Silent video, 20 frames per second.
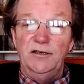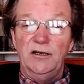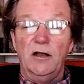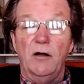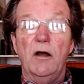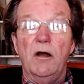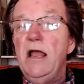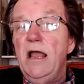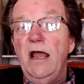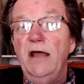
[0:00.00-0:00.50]
you
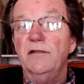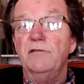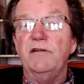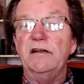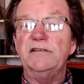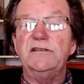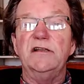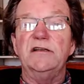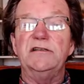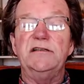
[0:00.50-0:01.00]
go. And the
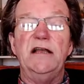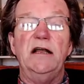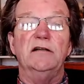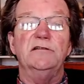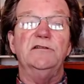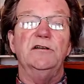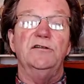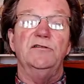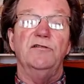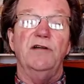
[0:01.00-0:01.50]
rest of the
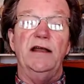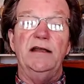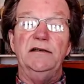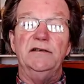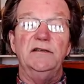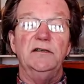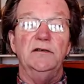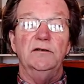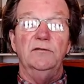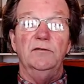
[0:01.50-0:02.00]
sale did
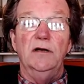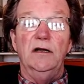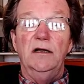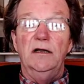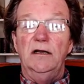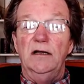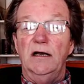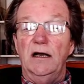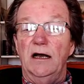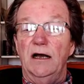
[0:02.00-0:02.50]
great too.
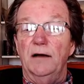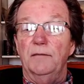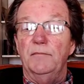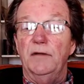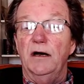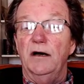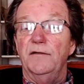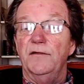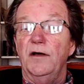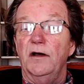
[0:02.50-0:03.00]

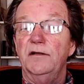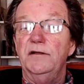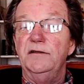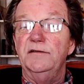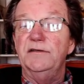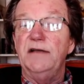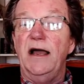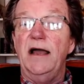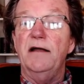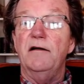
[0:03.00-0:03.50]
The
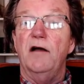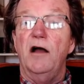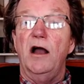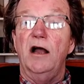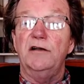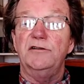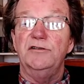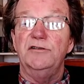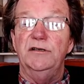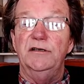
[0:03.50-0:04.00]
entire
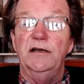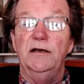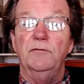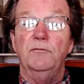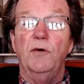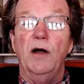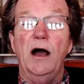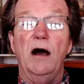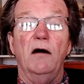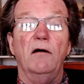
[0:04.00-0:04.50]
auction
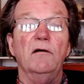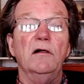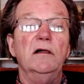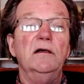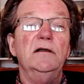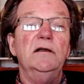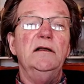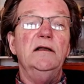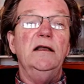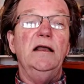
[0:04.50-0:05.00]
did well.
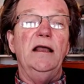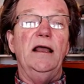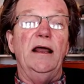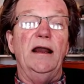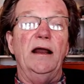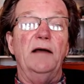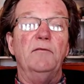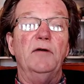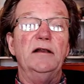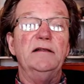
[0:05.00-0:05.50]

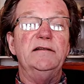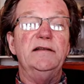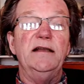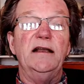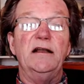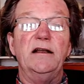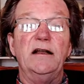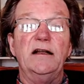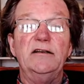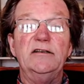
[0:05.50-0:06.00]
And I wanted to
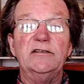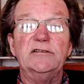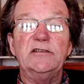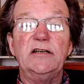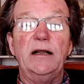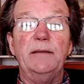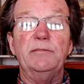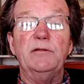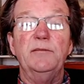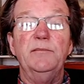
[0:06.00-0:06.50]
take just
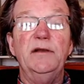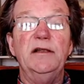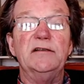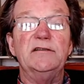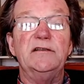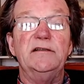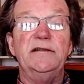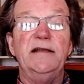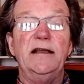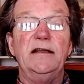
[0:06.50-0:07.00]
a couple of
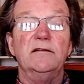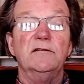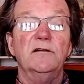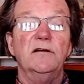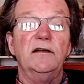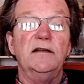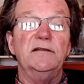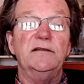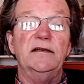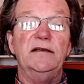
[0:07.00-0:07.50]
minutes to take a
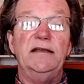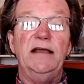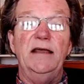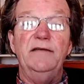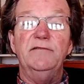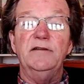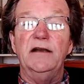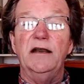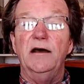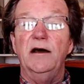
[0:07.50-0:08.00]
look at the
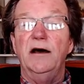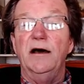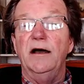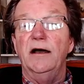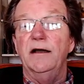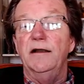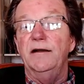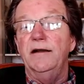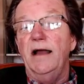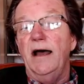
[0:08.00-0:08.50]
David
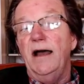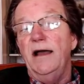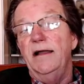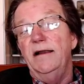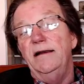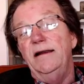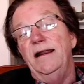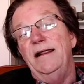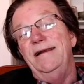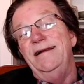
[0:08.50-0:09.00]

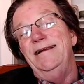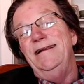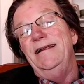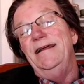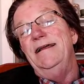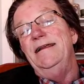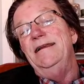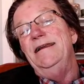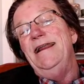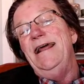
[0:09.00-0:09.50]

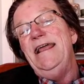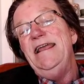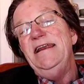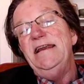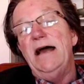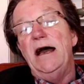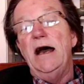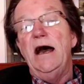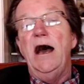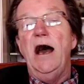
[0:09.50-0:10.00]

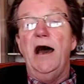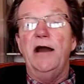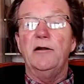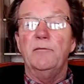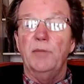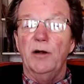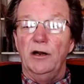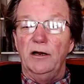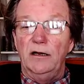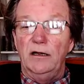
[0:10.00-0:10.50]
Nada
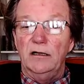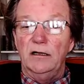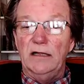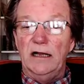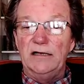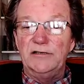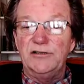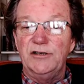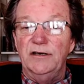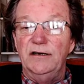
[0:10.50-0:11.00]
Utterberg
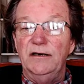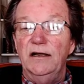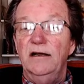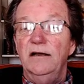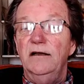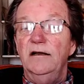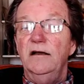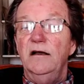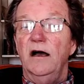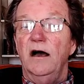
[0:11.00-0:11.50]
collection
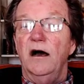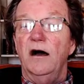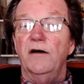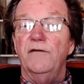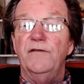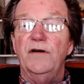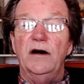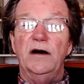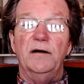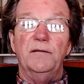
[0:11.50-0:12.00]

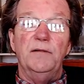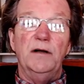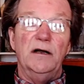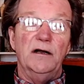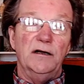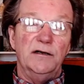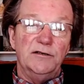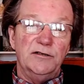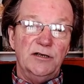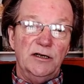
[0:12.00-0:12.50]
of
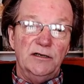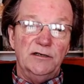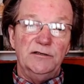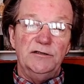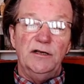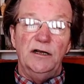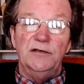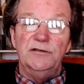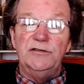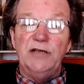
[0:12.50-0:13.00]

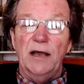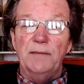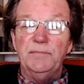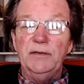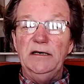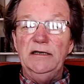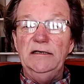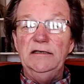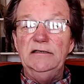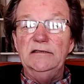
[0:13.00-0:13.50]

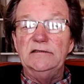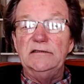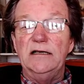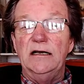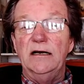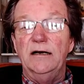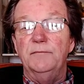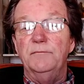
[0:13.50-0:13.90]
Japanese